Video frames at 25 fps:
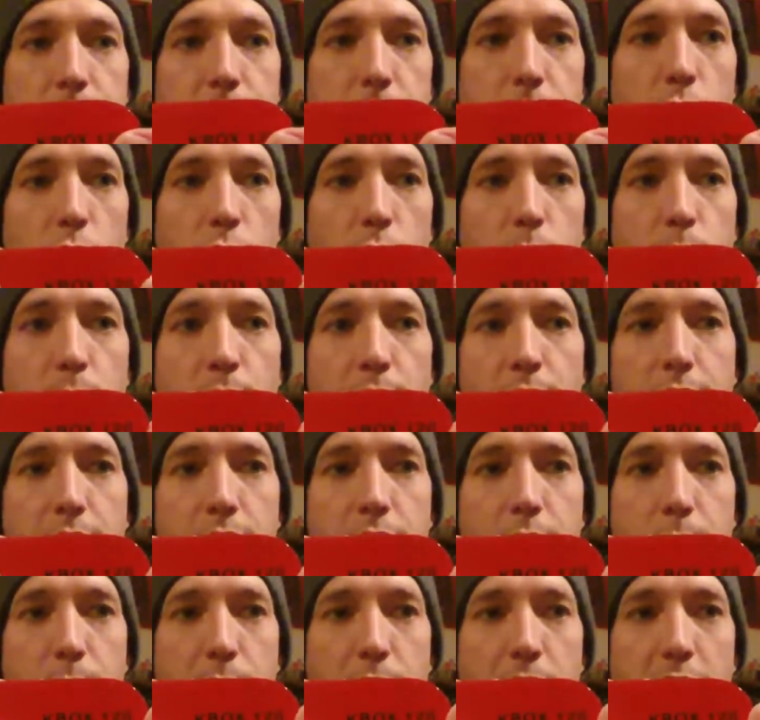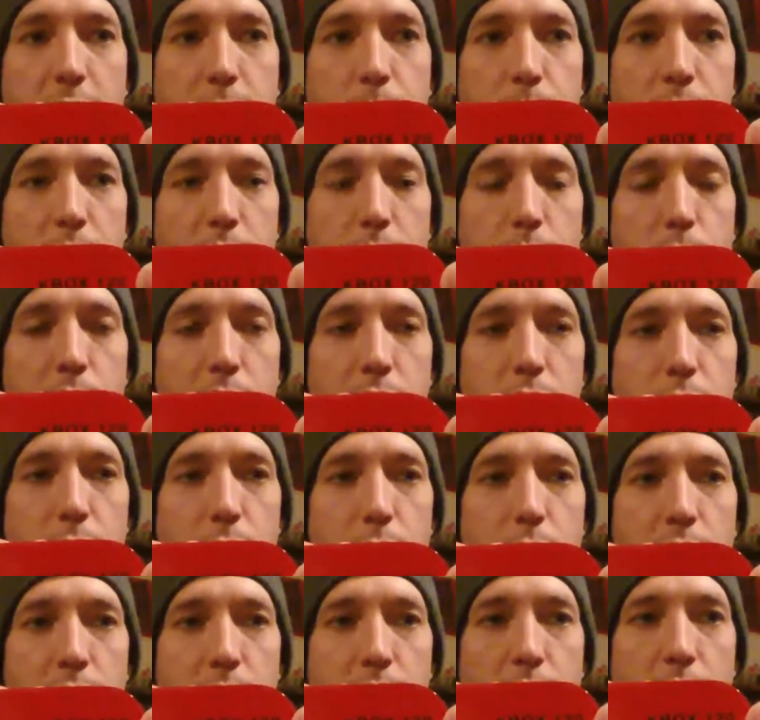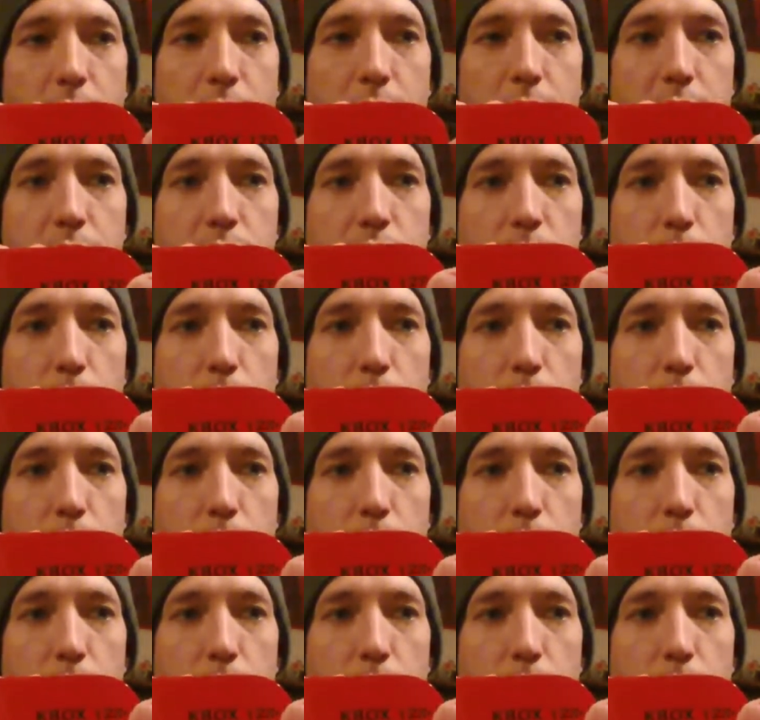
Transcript: Gold-plated, brass-plated, whatever you want to call it.